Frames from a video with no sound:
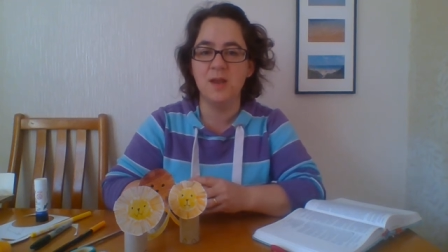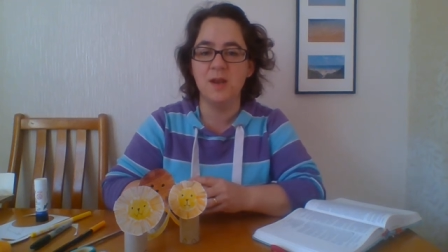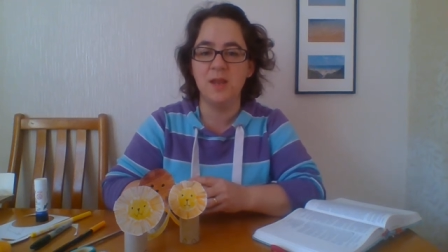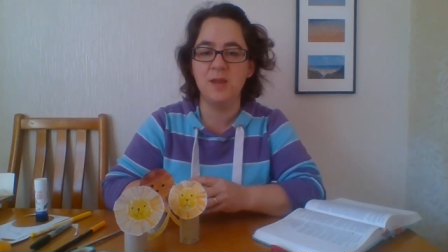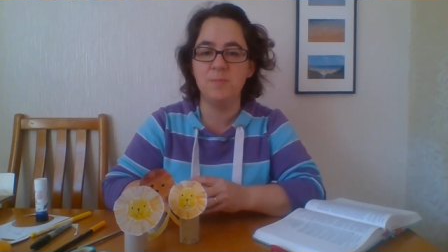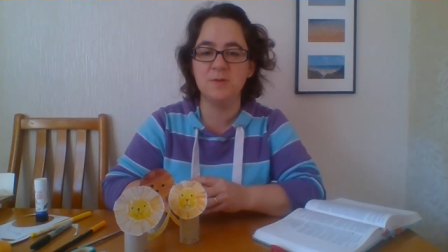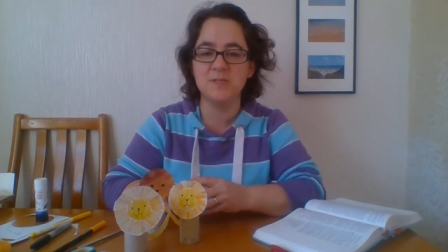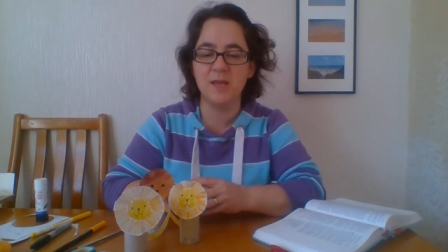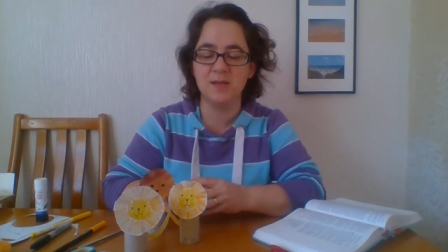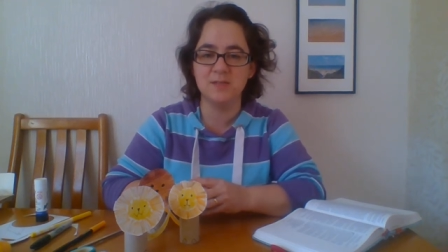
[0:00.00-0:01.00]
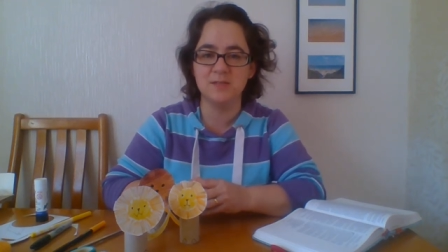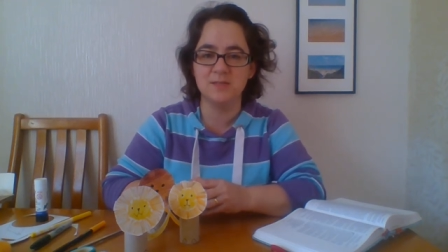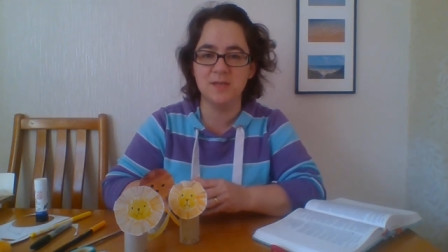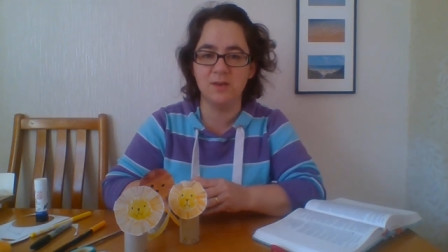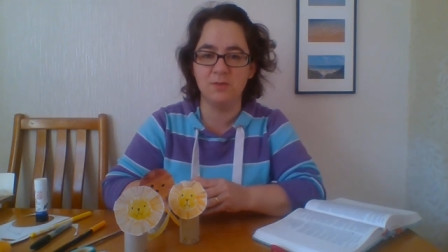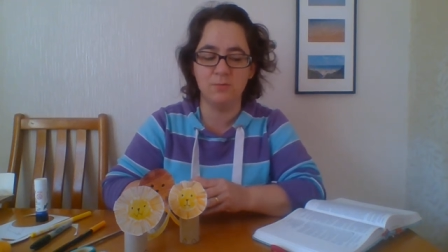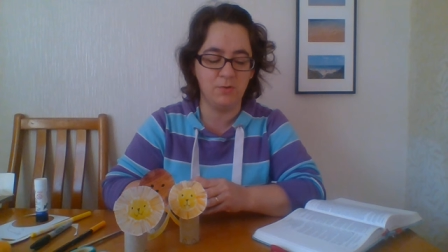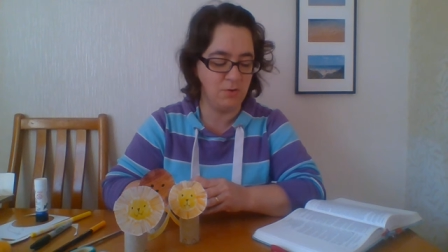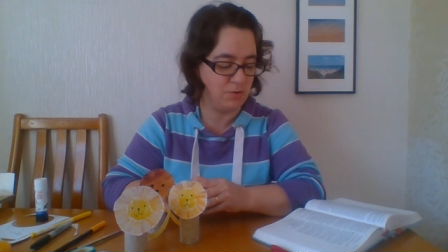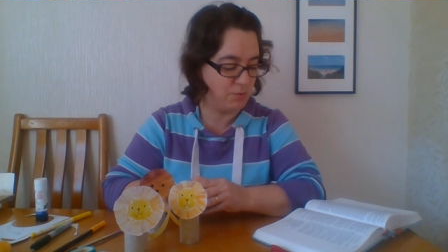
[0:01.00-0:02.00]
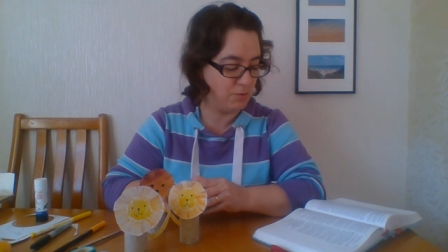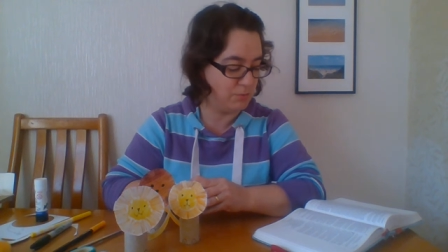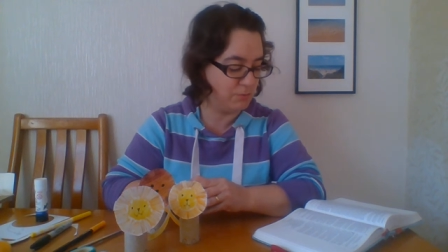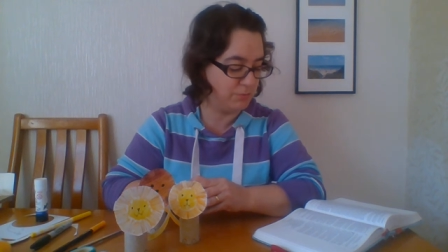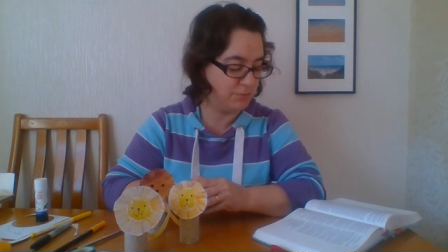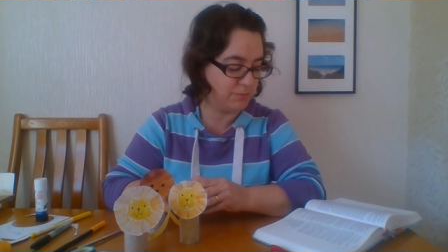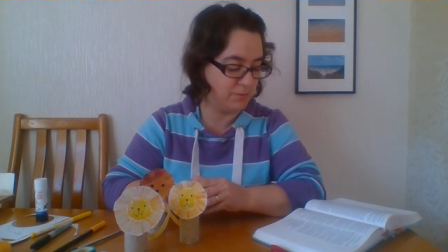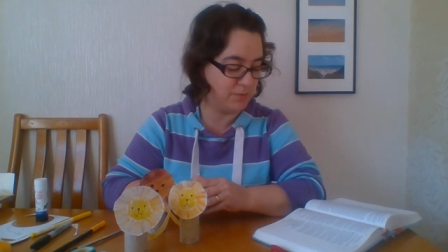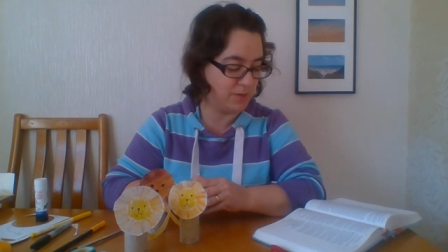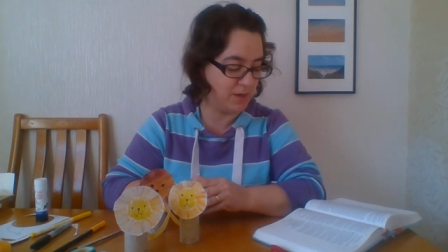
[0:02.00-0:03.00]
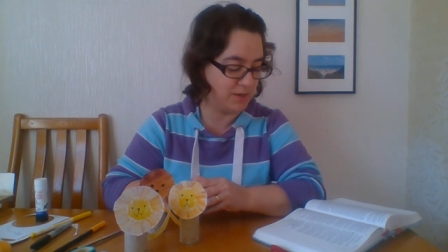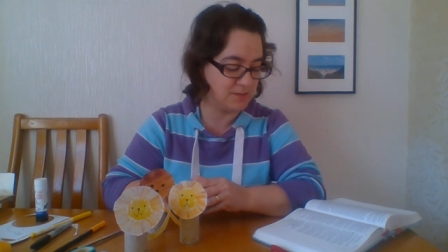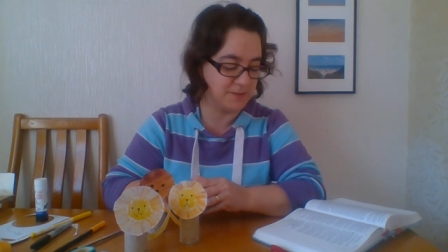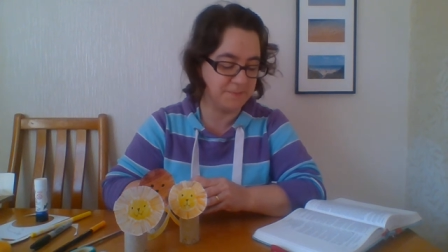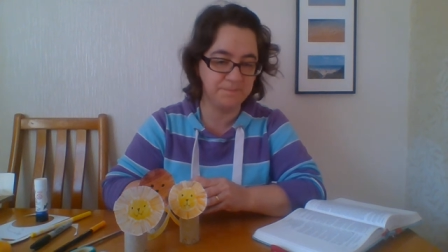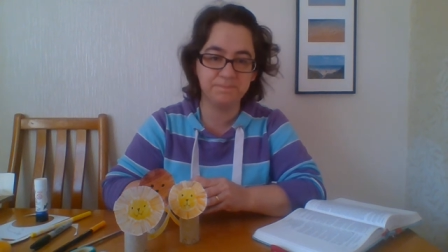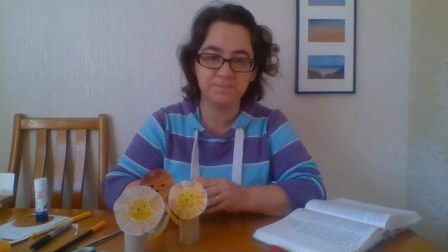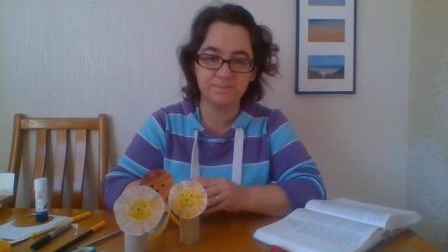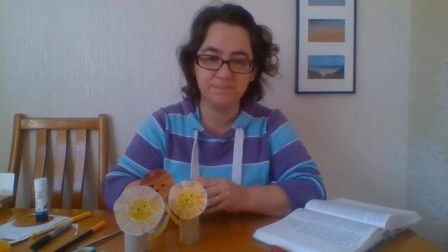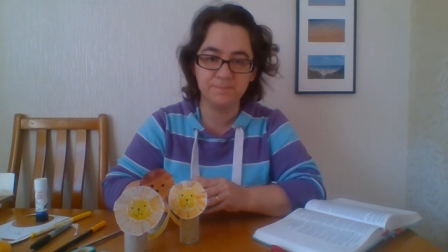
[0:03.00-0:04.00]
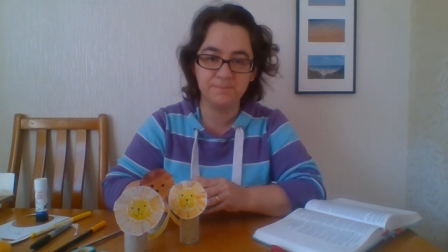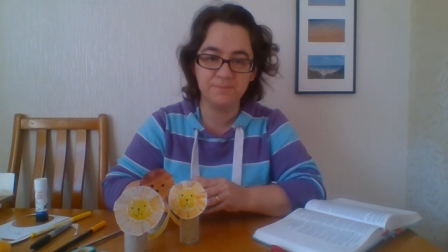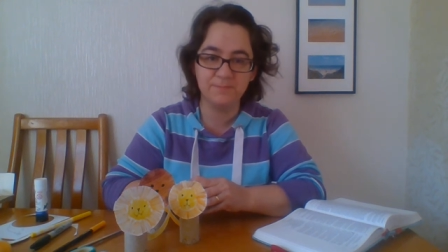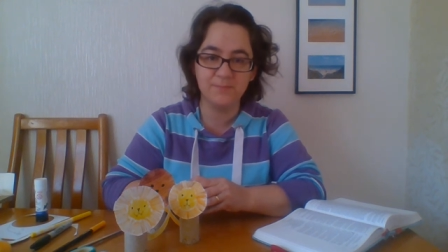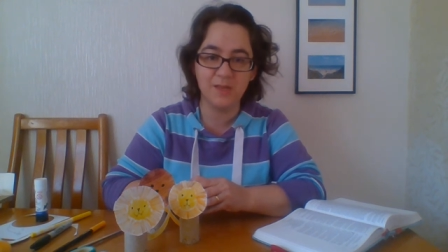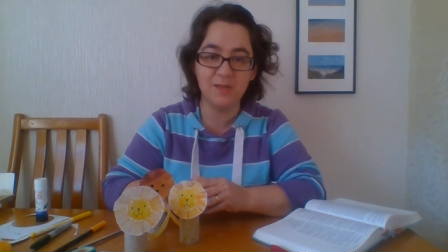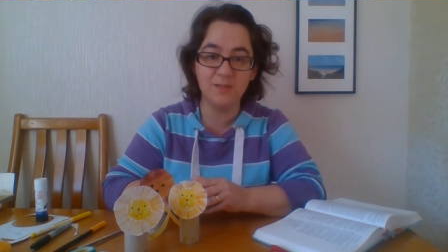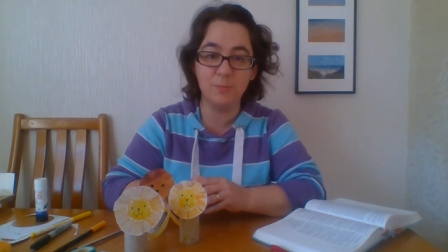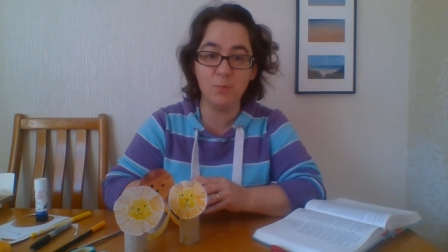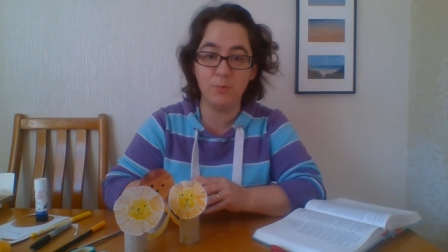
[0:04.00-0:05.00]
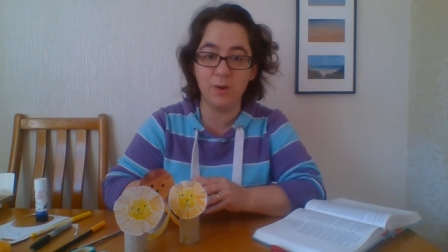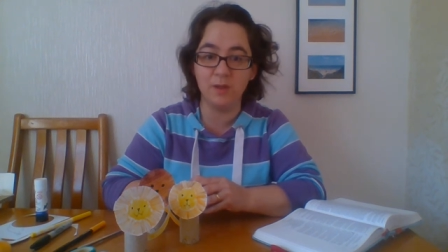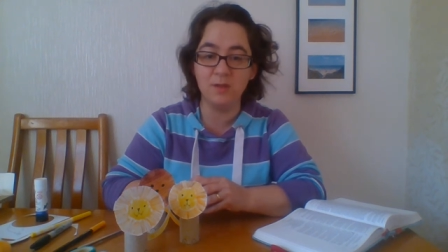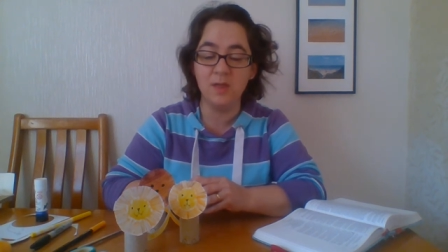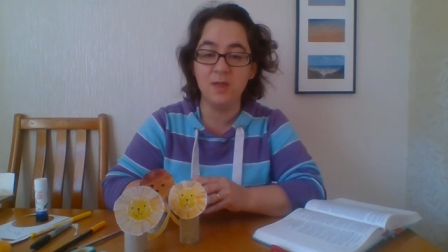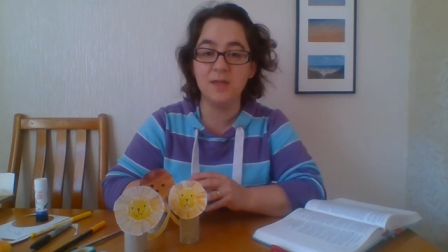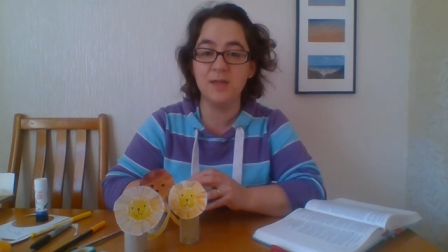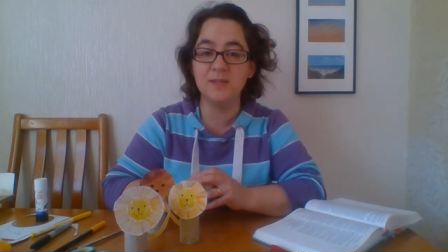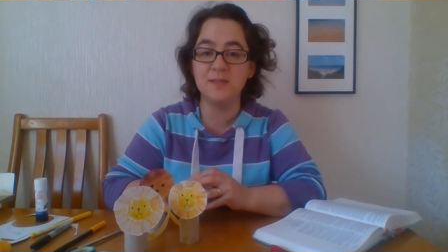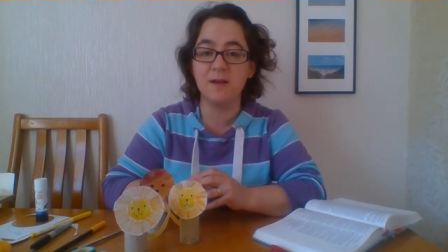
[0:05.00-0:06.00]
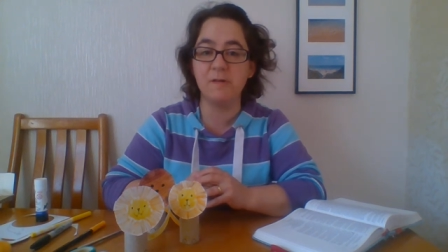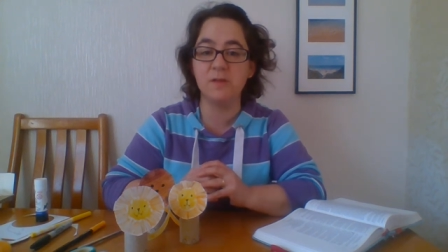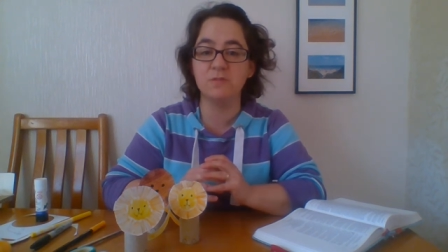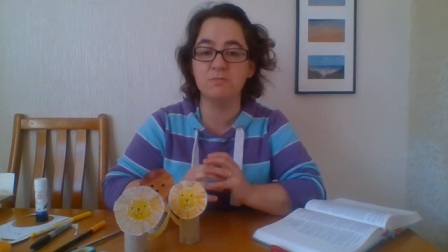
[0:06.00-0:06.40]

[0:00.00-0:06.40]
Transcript: and he protected Daniel all through the night. In the morning, King Darius